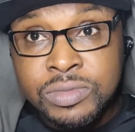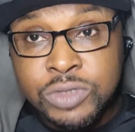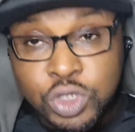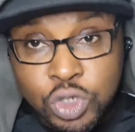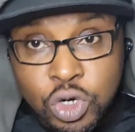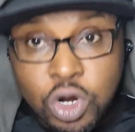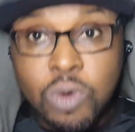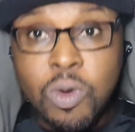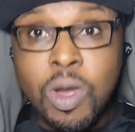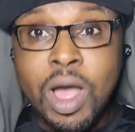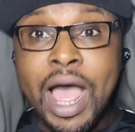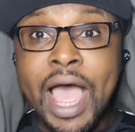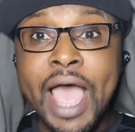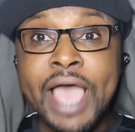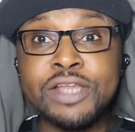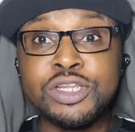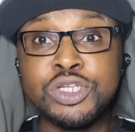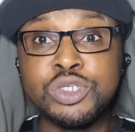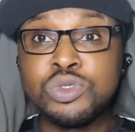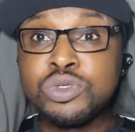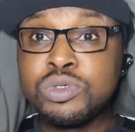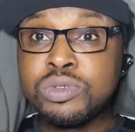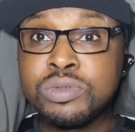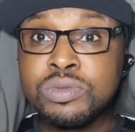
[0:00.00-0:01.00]
you know what I
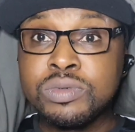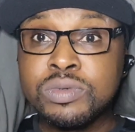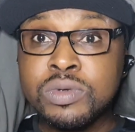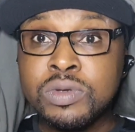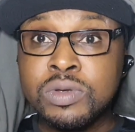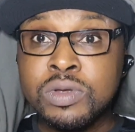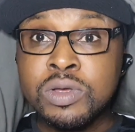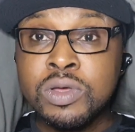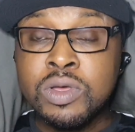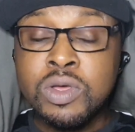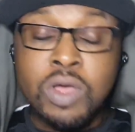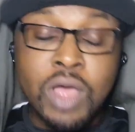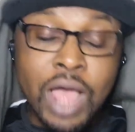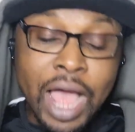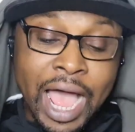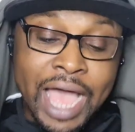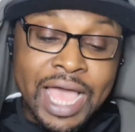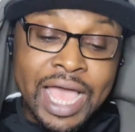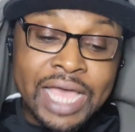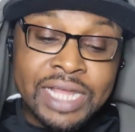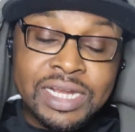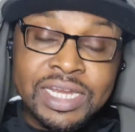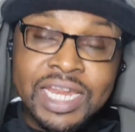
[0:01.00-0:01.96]
do? I